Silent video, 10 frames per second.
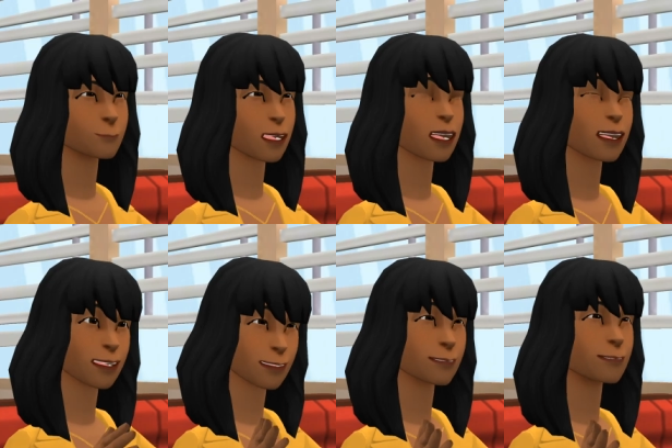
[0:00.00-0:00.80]

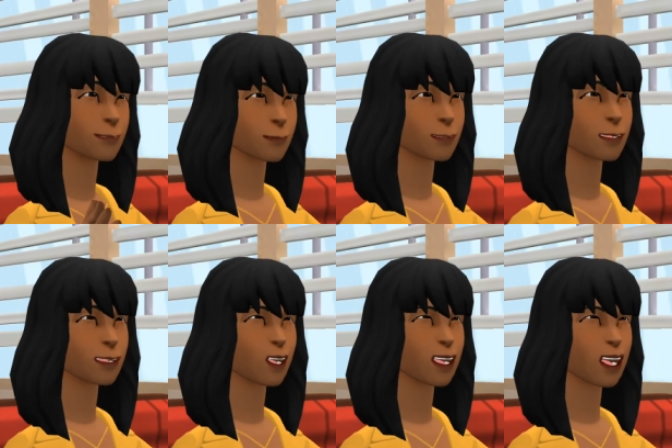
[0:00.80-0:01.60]
Yes. I
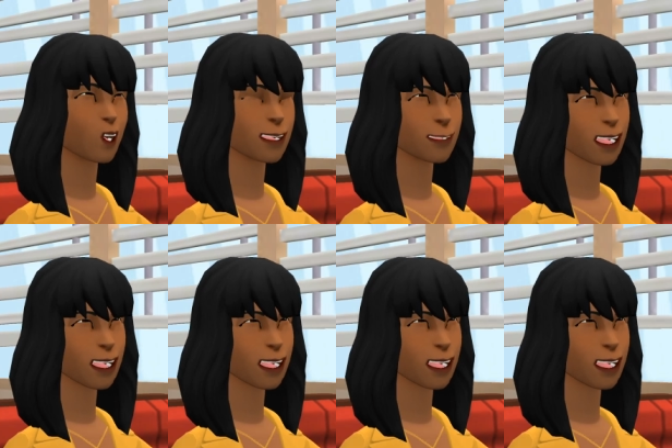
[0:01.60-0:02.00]
could hardly